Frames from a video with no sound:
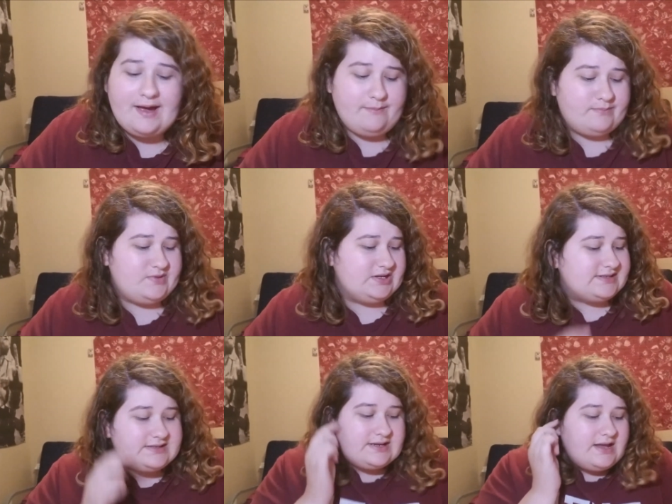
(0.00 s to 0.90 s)
I'm
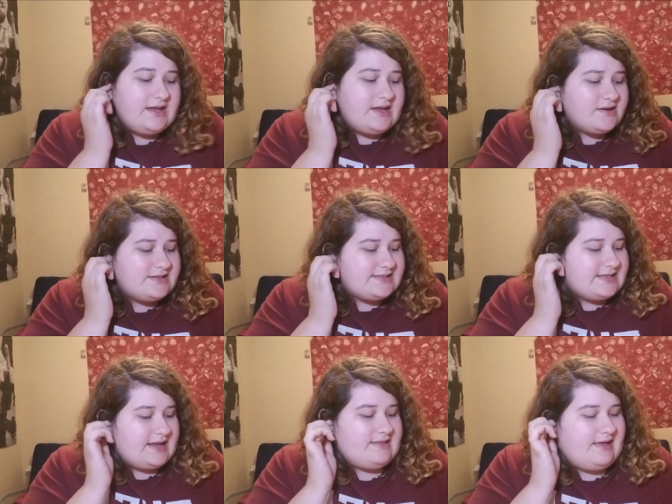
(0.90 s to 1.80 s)
just here to
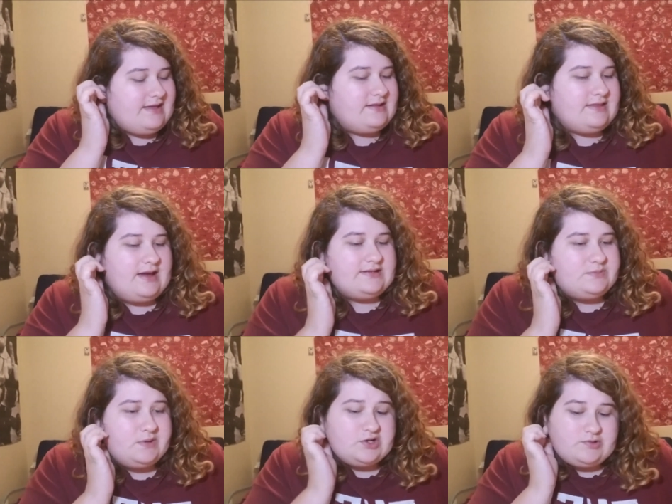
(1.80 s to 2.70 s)
say that, that
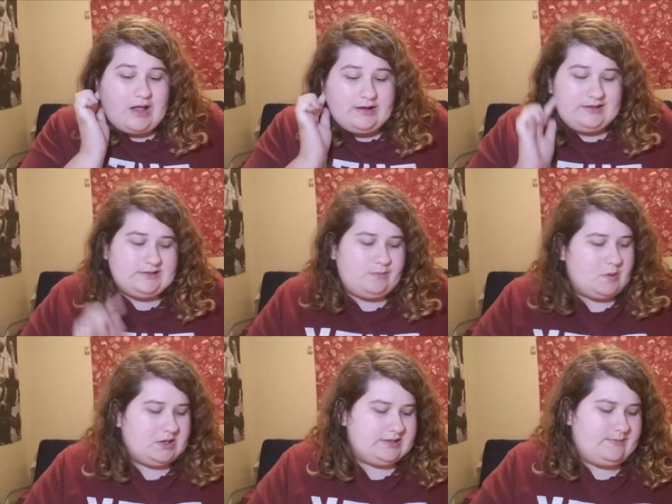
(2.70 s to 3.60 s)
spirituality is
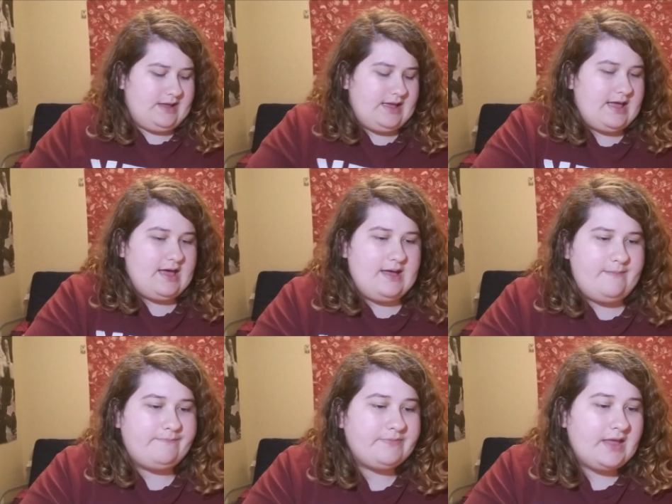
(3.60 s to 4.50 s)
important to me,
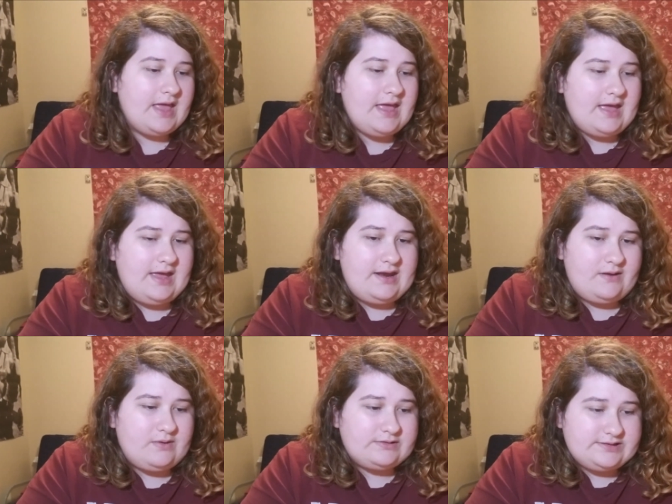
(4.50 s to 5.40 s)
um, and I
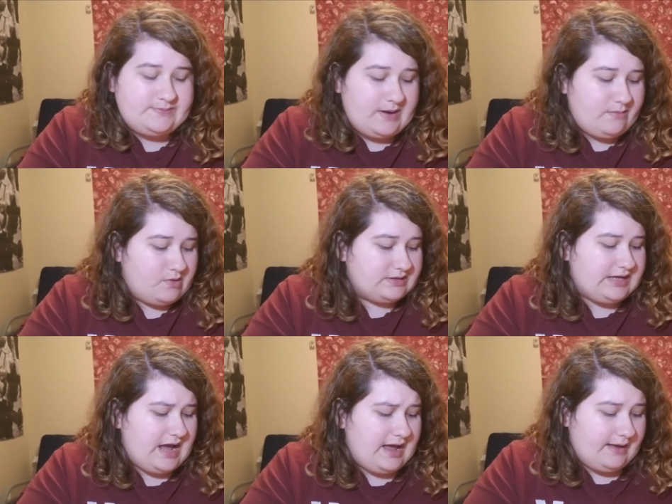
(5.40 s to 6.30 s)
want to spend more
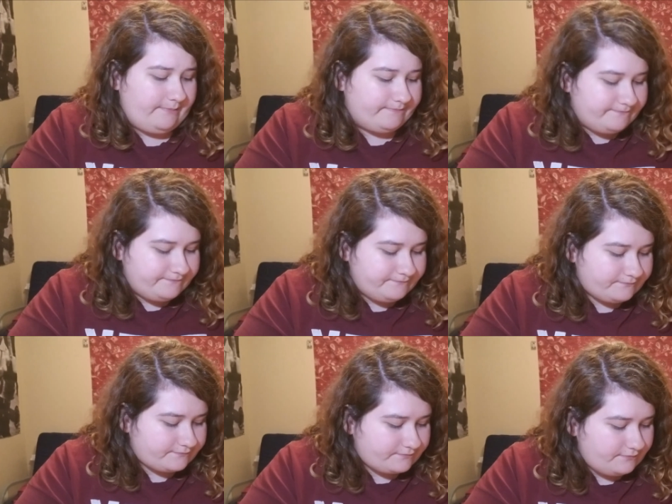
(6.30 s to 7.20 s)
time
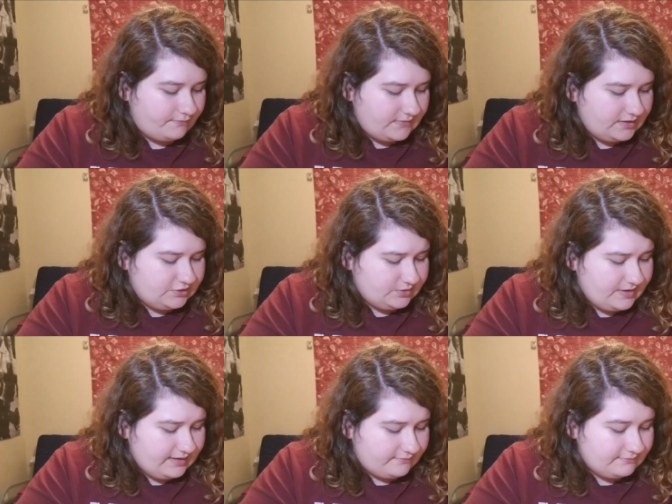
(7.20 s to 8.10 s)

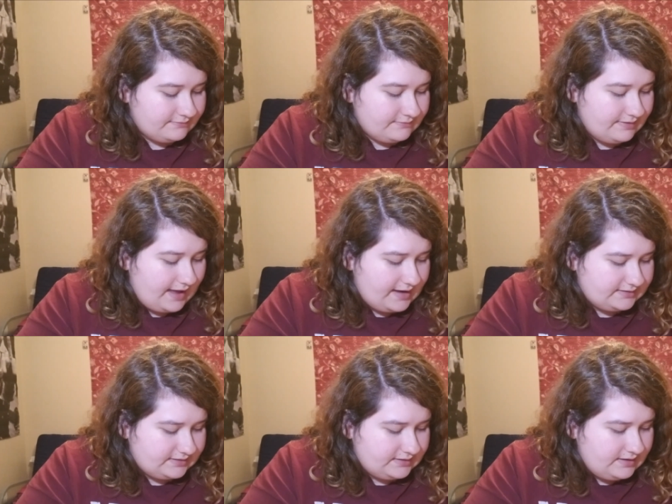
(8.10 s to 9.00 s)
doing
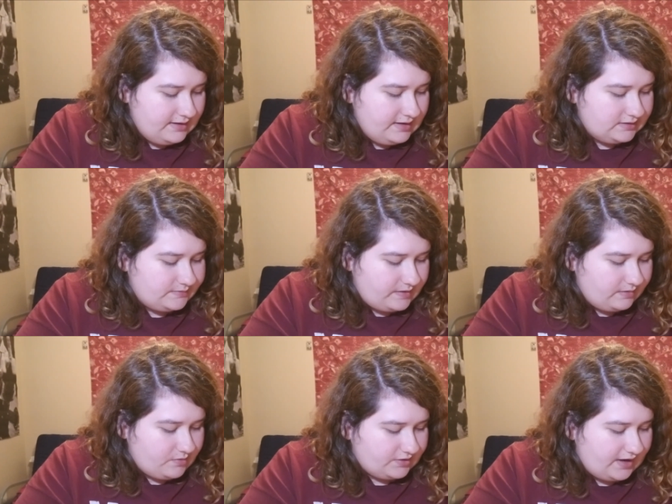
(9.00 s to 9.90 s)
that and
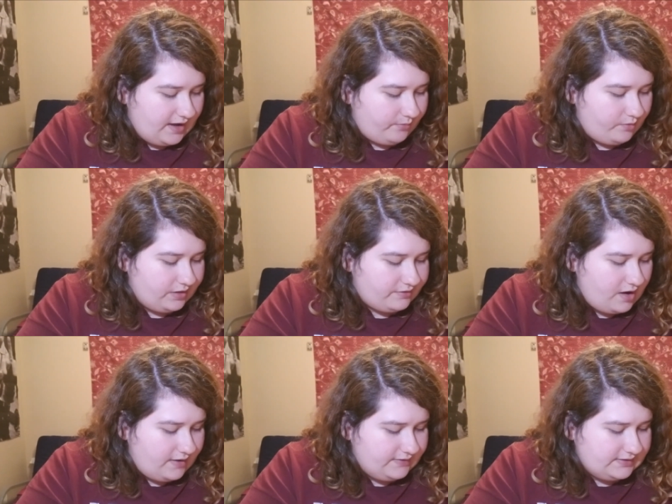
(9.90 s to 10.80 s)
spending more time with
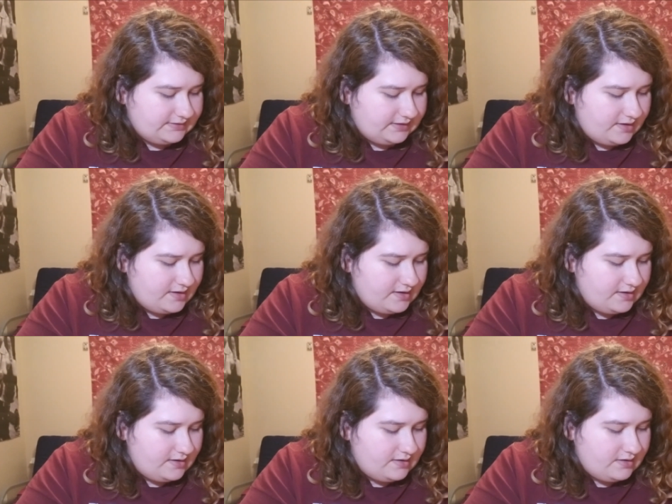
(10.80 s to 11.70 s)
God this year.
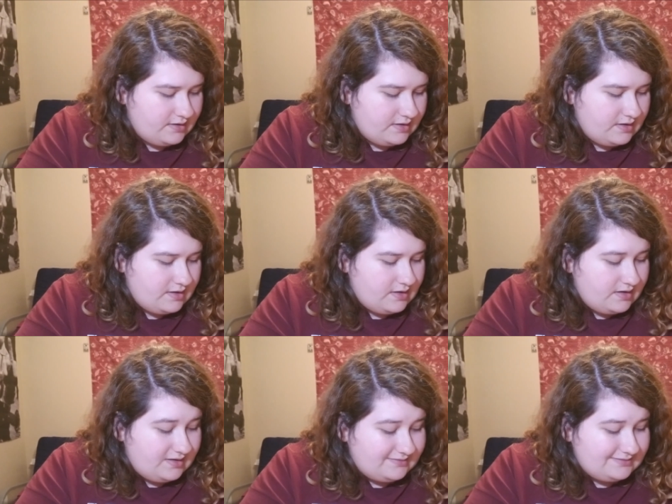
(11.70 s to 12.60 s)

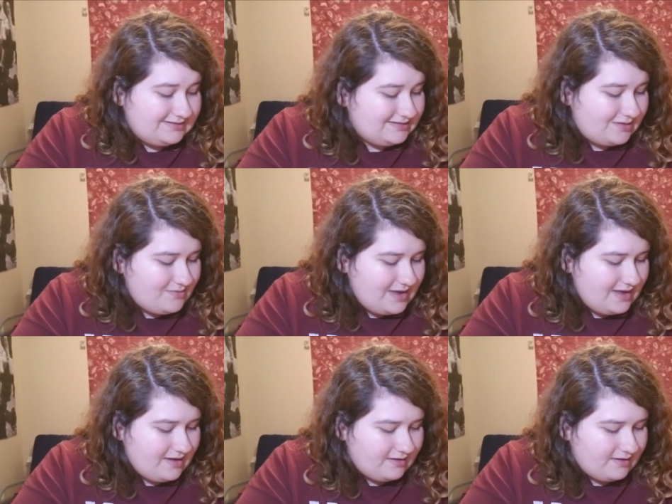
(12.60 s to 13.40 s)
So yeah.